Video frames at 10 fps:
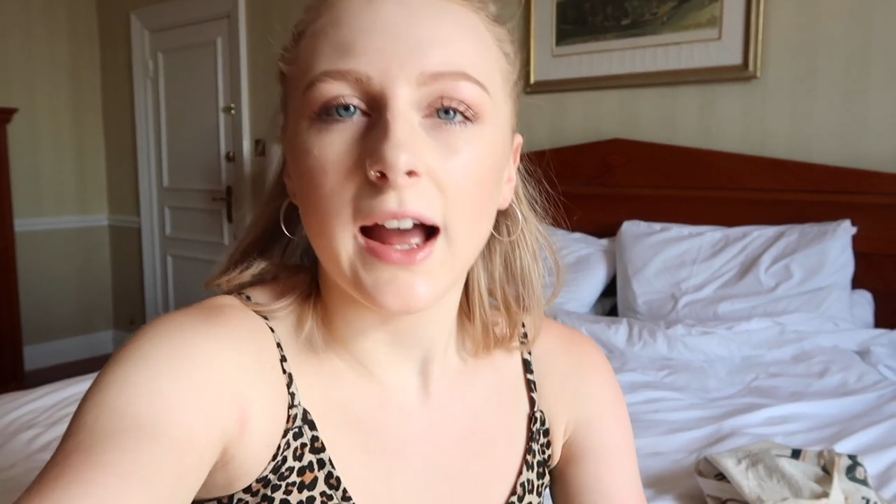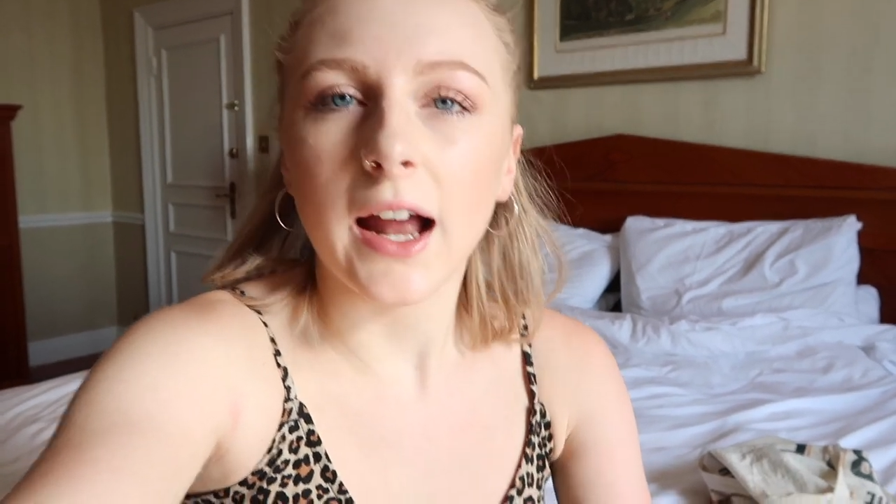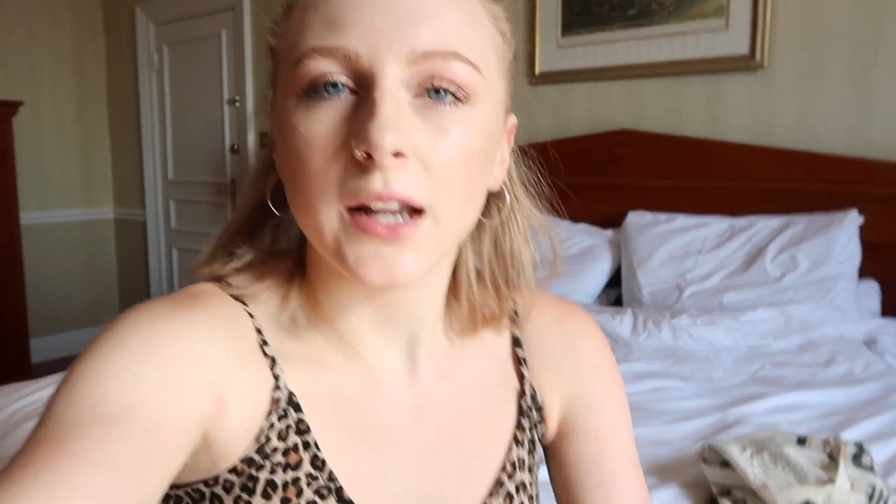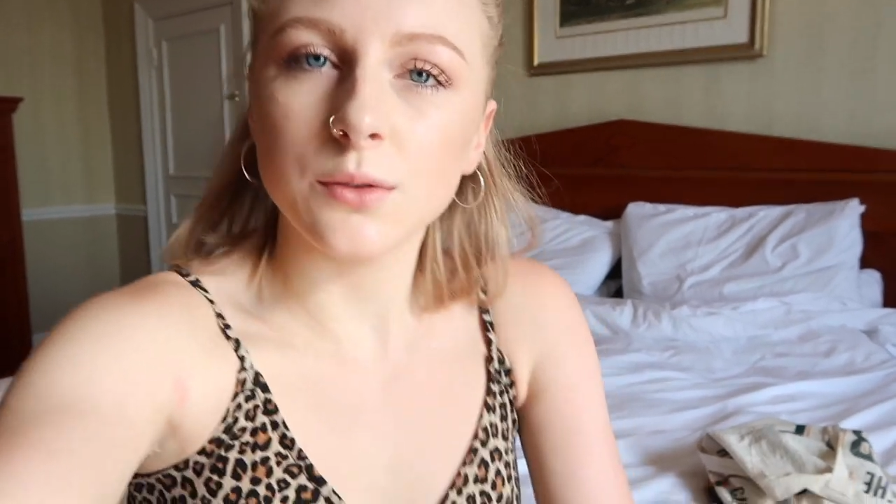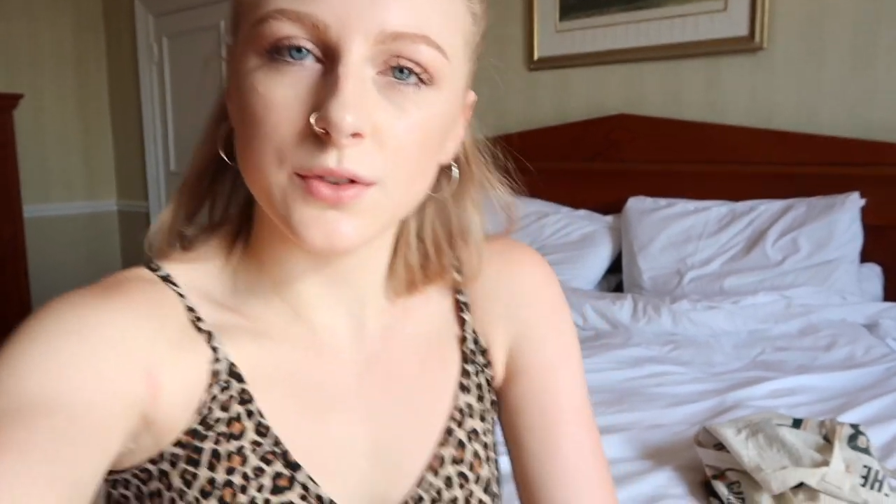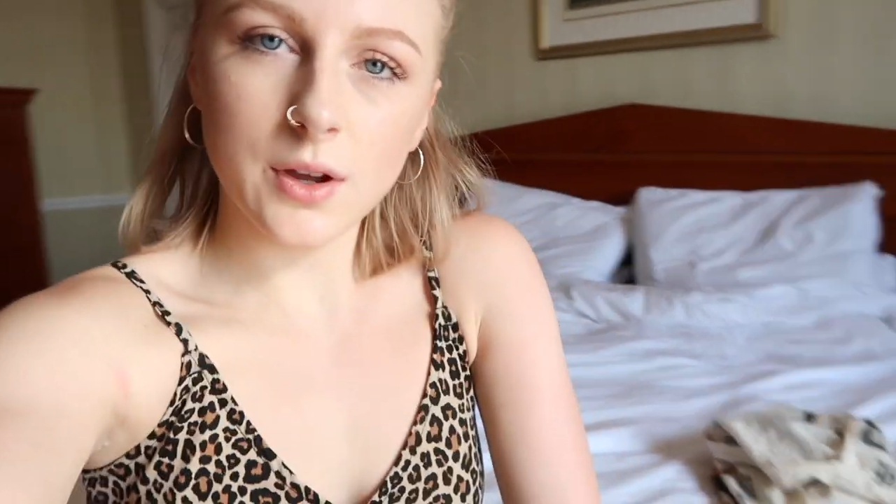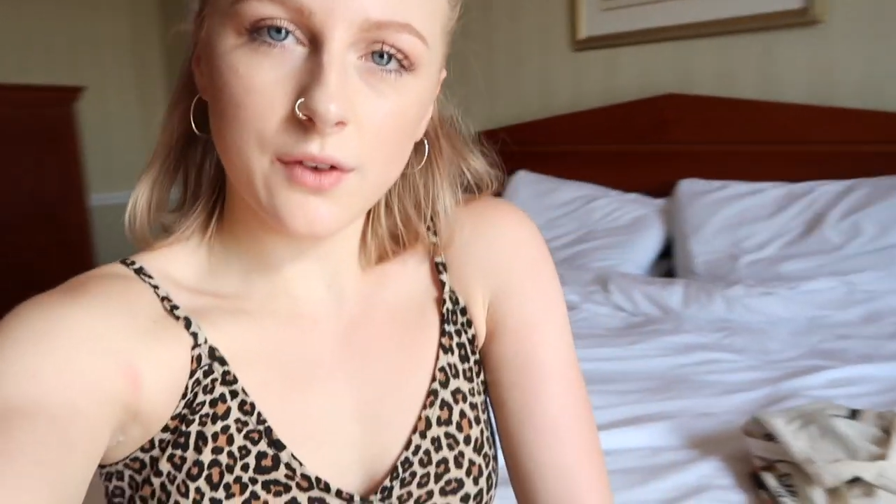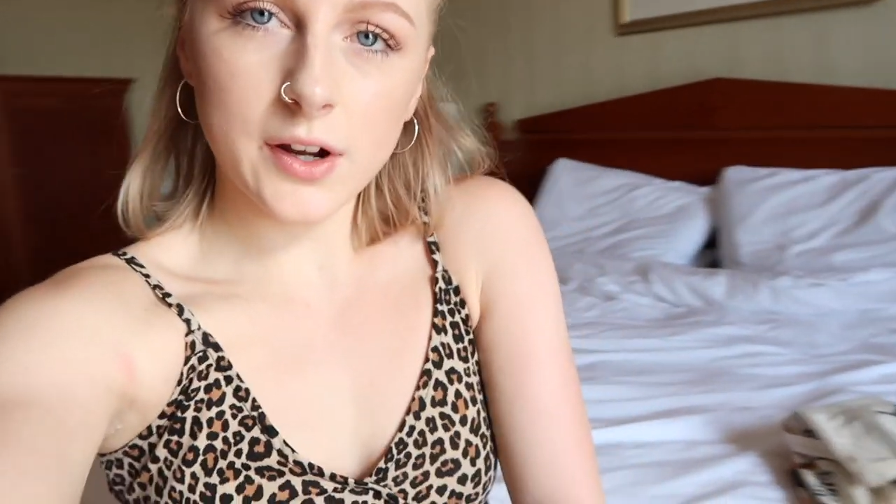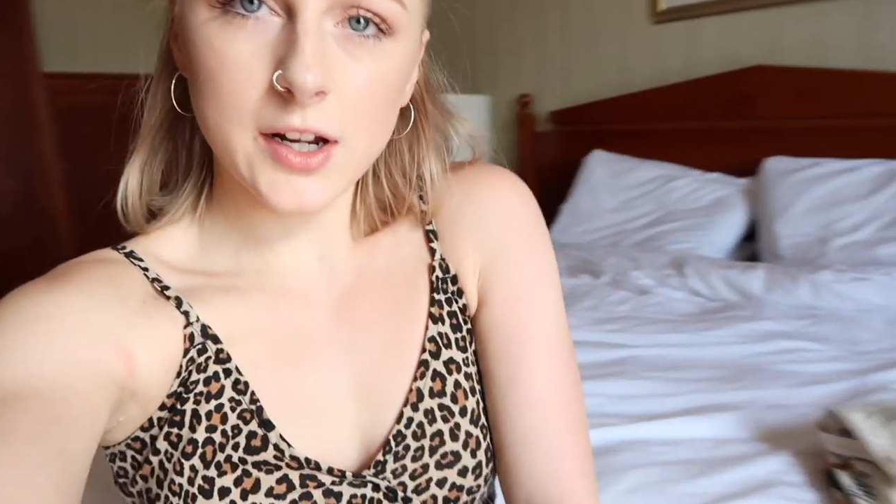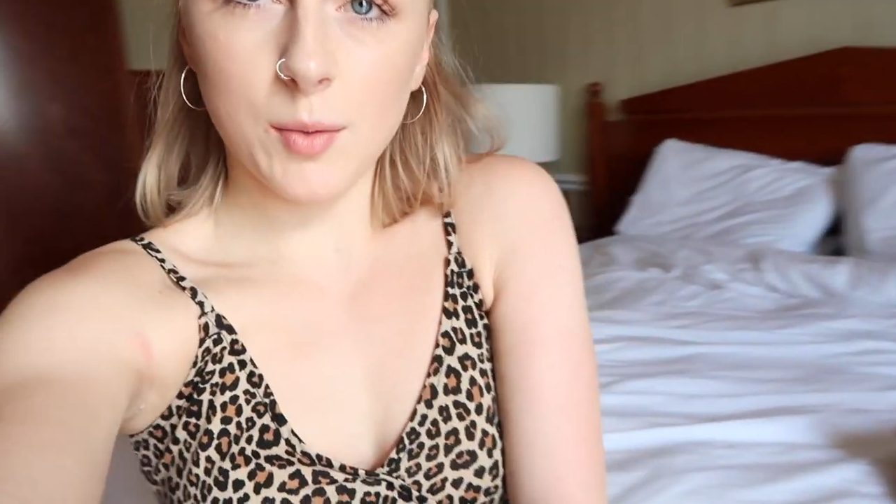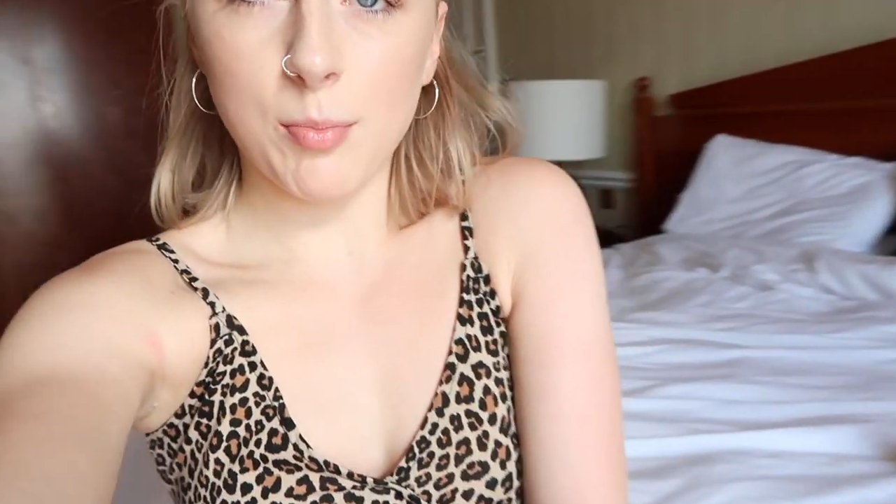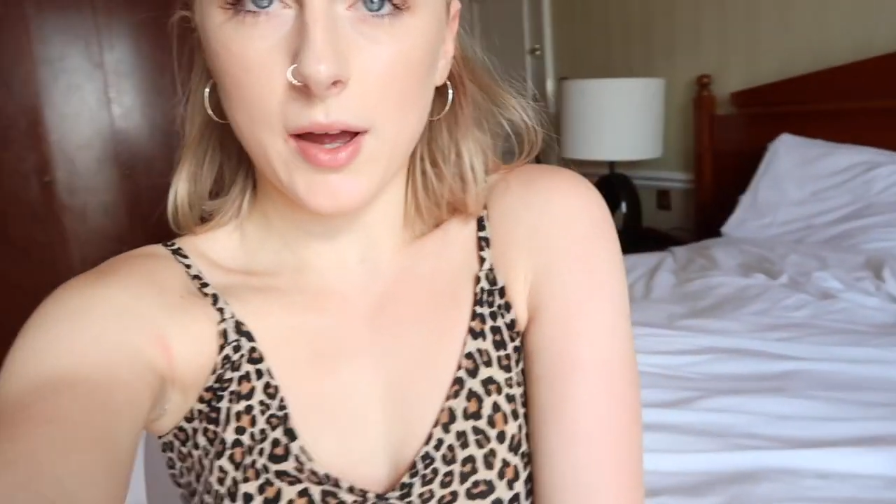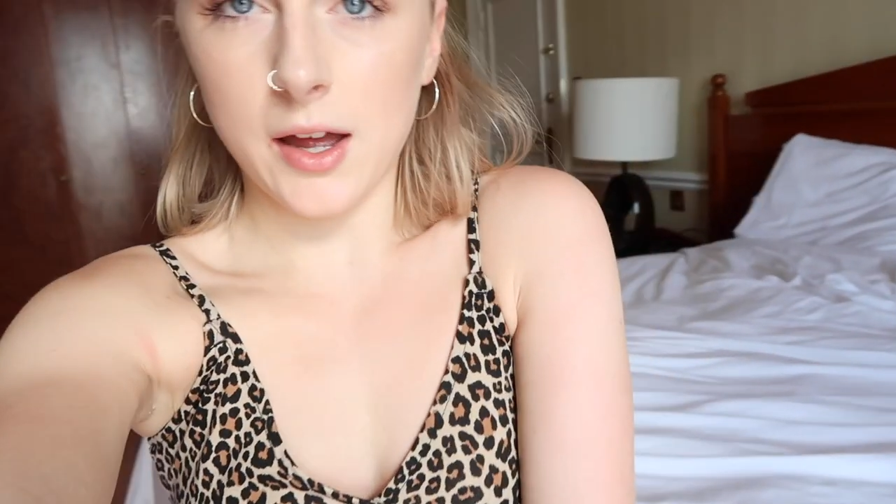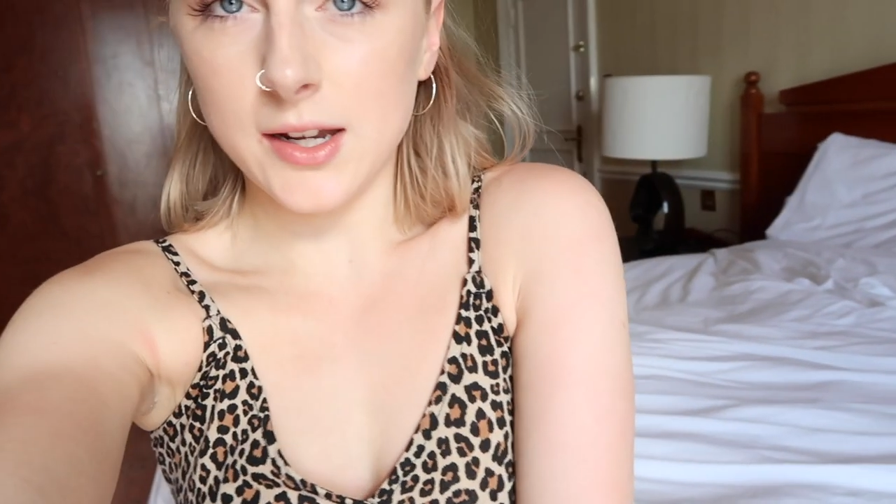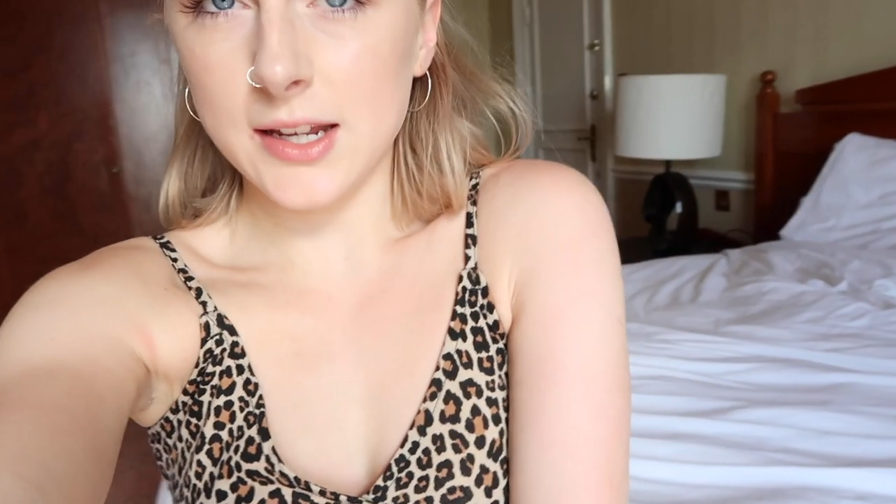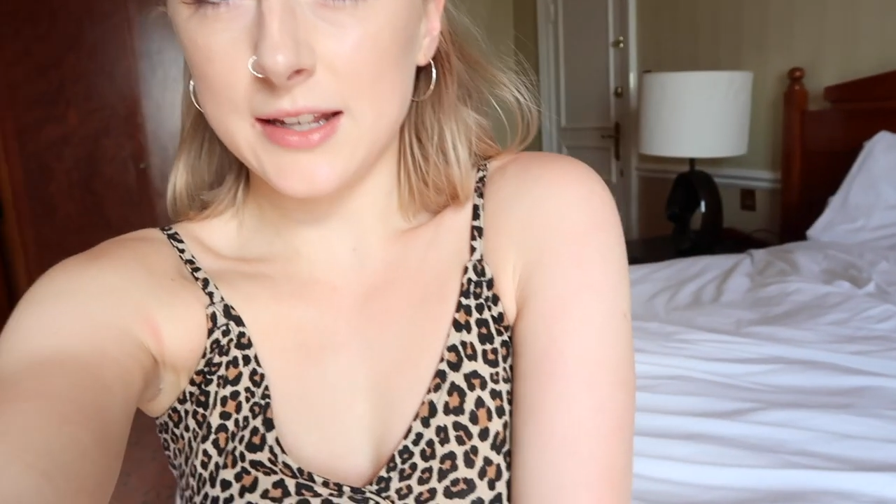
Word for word: And also, if I look burnt,